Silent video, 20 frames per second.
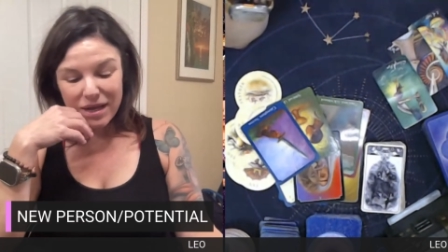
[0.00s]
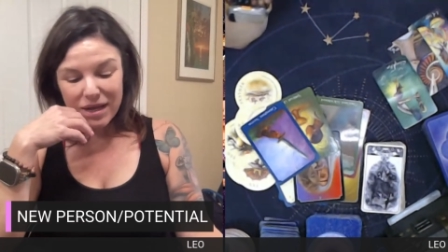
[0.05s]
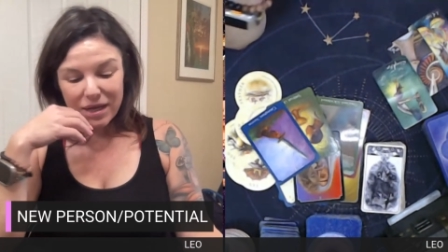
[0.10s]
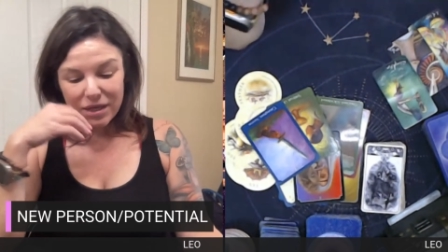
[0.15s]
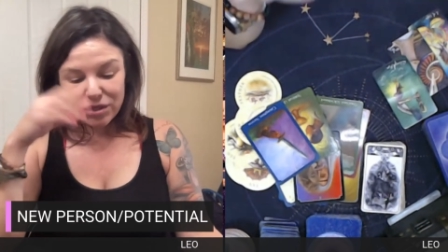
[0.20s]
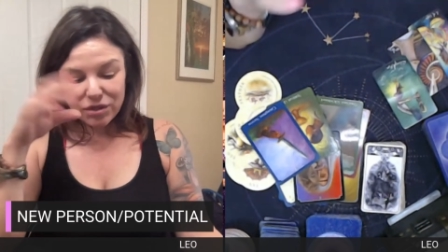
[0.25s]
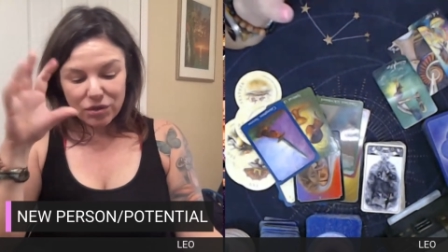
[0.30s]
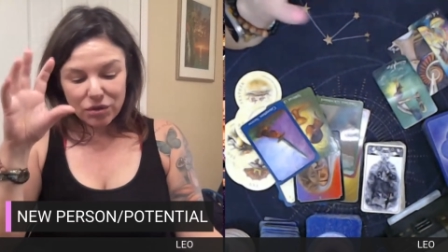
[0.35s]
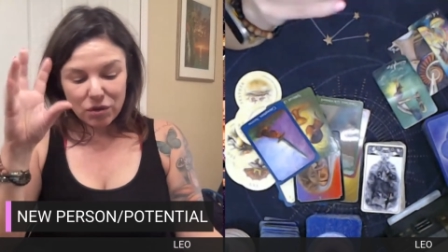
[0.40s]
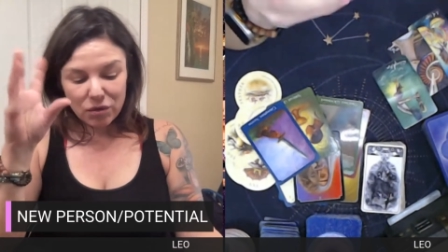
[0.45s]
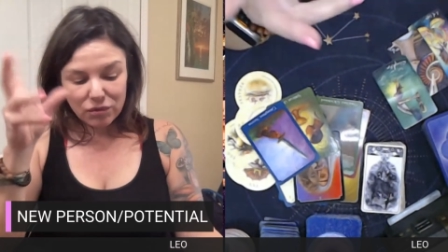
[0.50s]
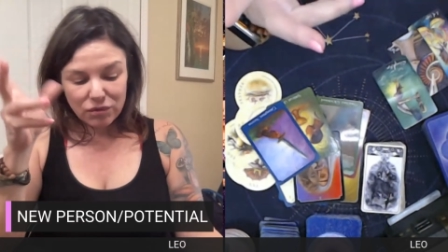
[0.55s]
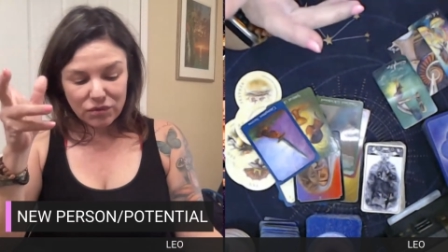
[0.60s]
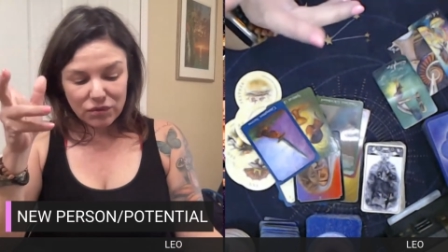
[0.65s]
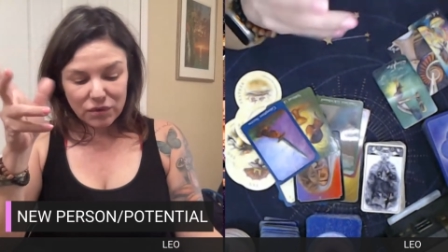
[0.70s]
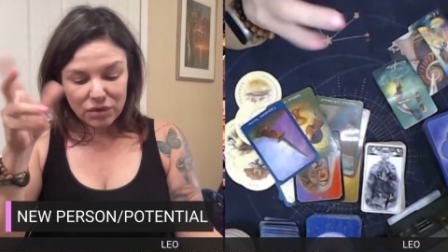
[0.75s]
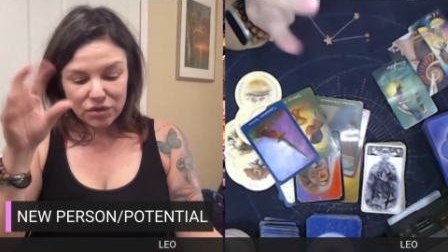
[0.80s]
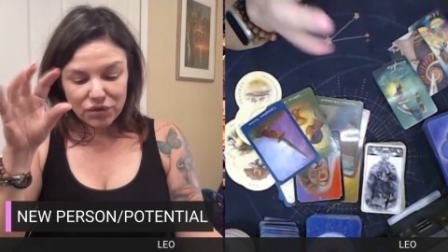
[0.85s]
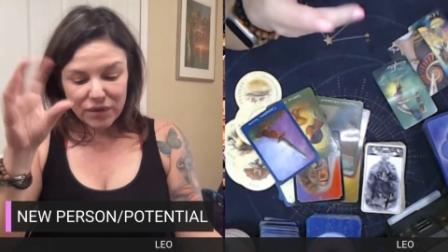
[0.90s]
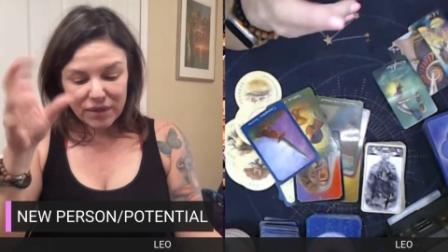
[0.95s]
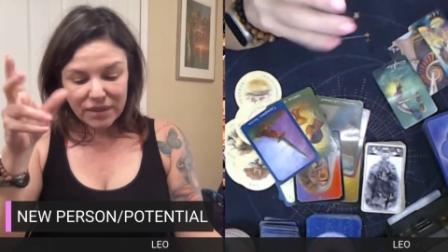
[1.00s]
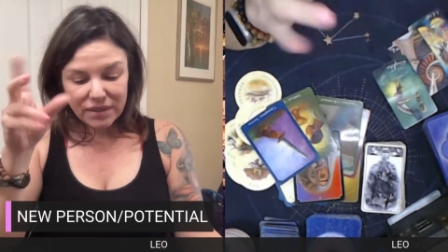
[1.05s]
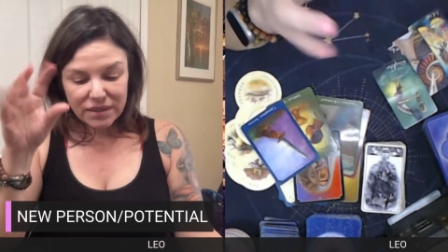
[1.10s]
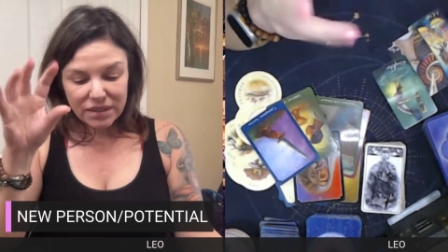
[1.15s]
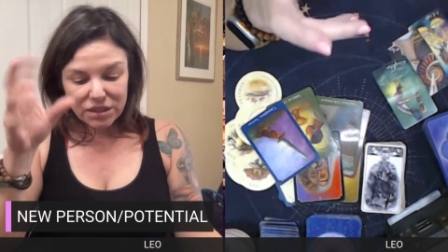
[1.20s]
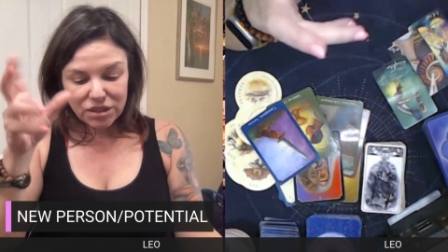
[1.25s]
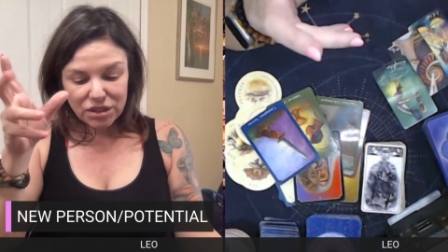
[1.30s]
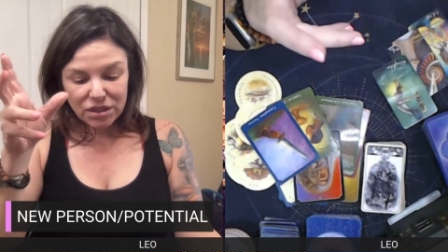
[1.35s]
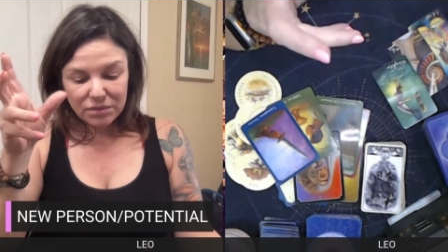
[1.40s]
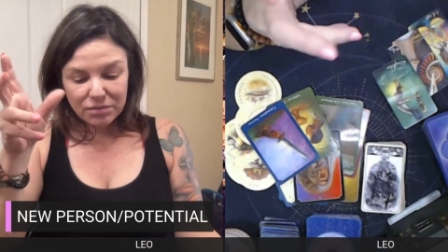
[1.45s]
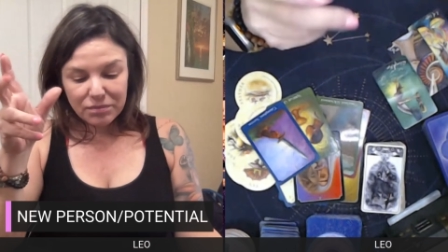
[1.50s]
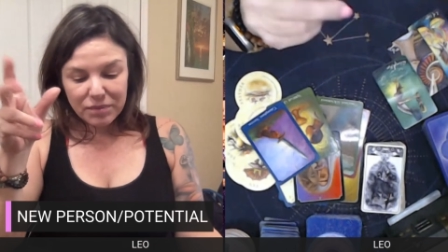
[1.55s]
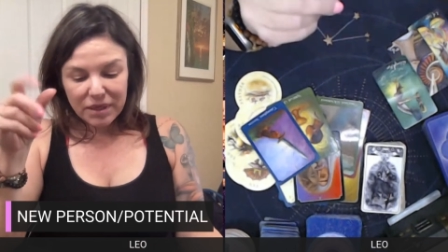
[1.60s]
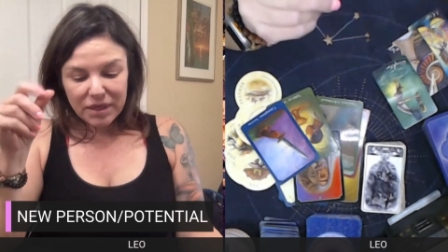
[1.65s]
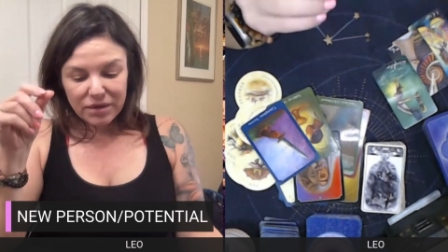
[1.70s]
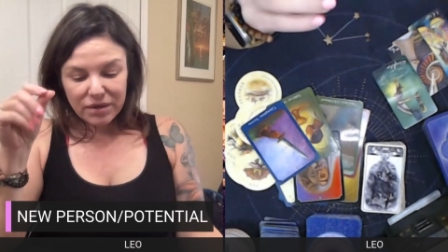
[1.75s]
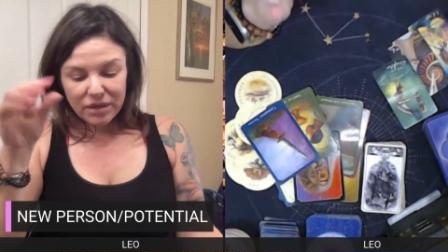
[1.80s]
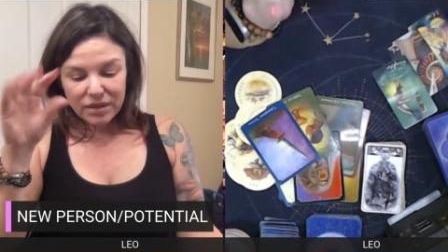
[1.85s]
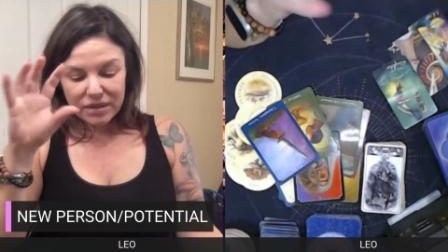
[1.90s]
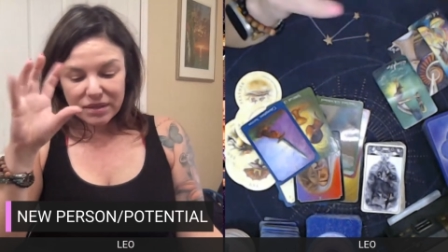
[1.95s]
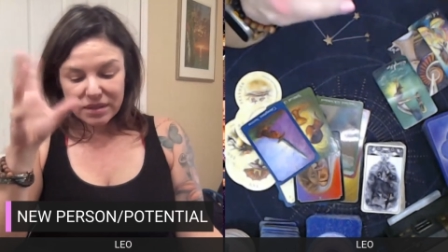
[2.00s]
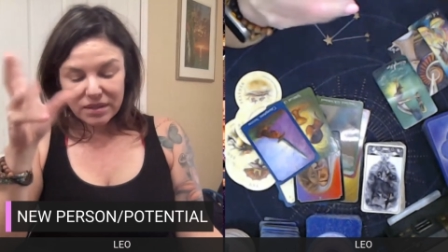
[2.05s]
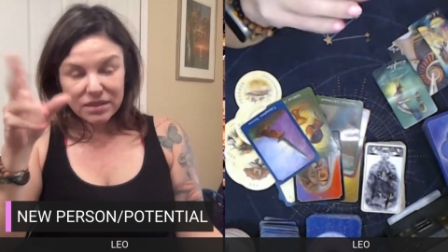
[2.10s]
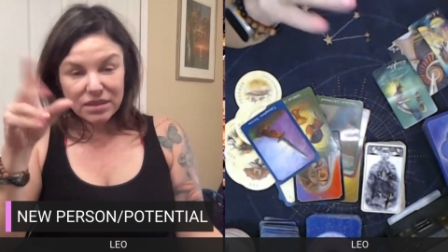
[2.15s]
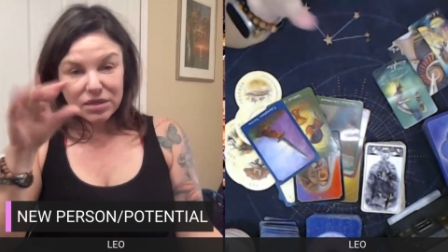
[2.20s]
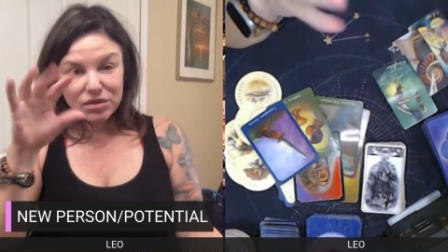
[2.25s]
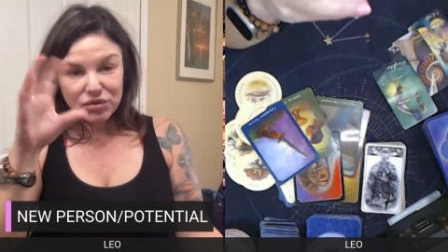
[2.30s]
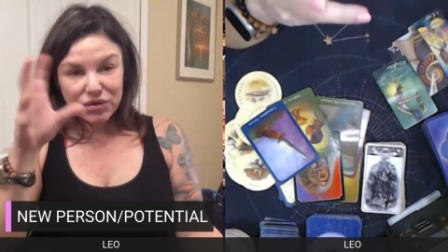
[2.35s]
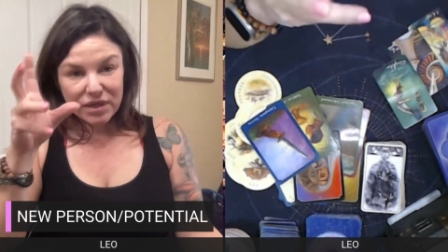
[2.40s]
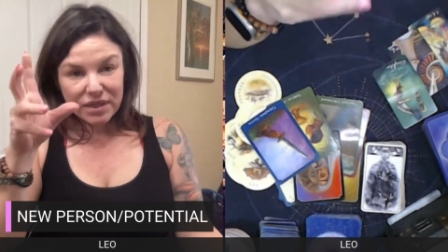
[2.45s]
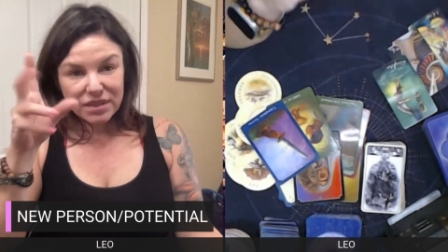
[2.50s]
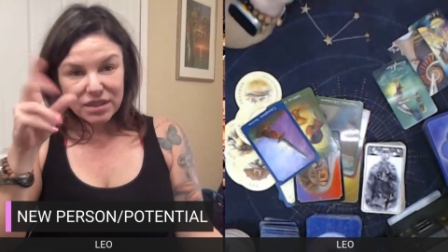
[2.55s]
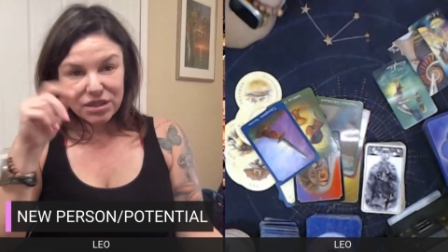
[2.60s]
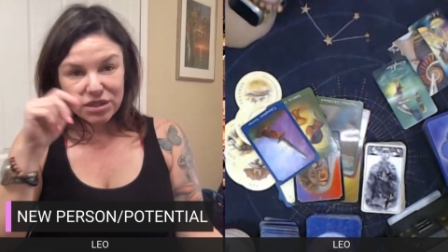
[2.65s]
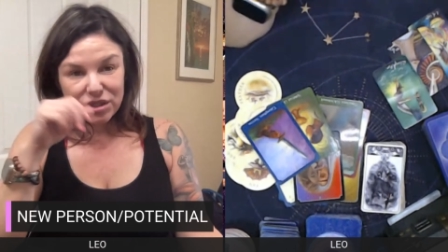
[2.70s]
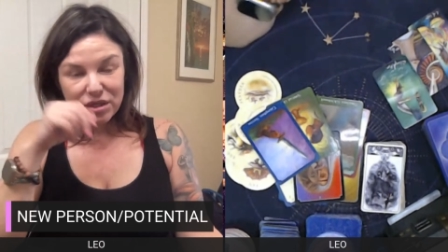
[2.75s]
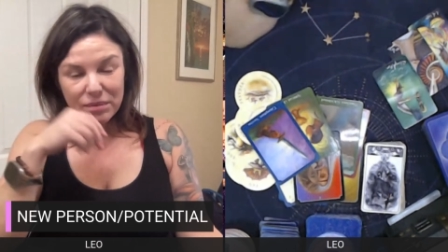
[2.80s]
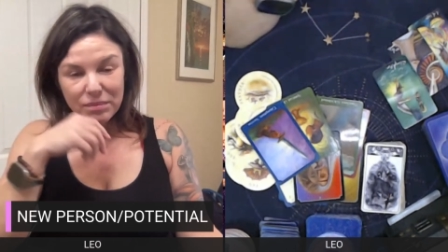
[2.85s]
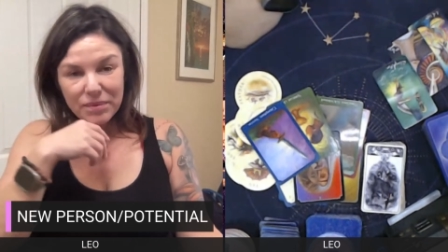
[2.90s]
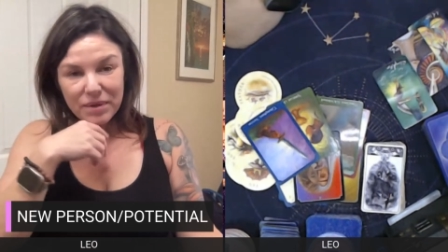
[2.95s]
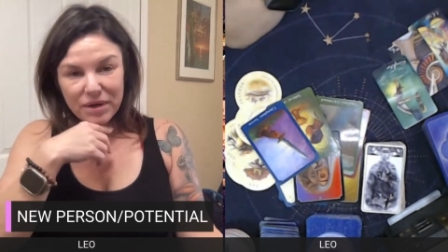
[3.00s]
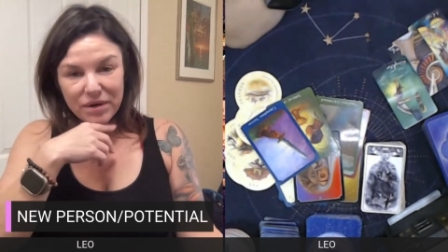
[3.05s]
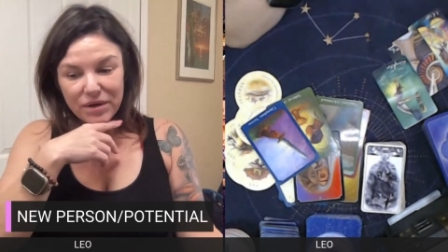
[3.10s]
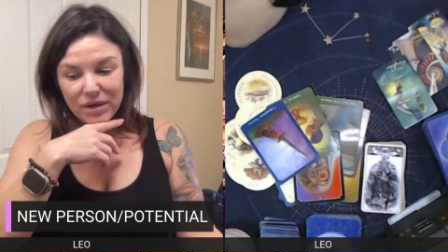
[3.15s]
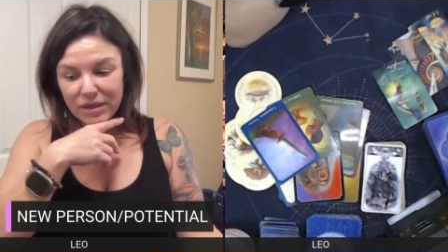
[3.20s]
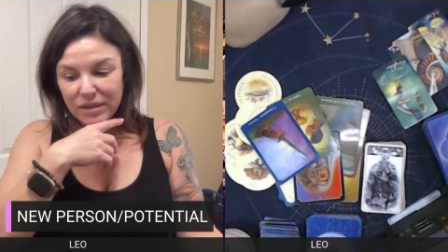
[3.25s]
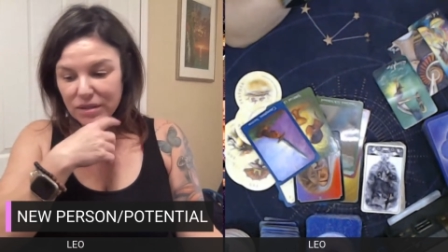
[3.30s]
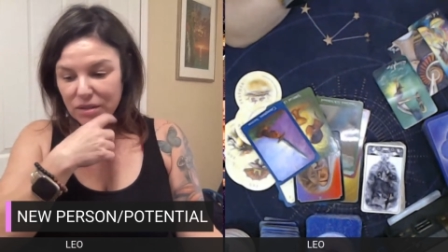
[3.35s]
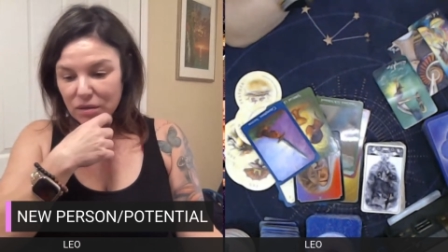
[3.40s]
You're going through a transition period. This is the transition period.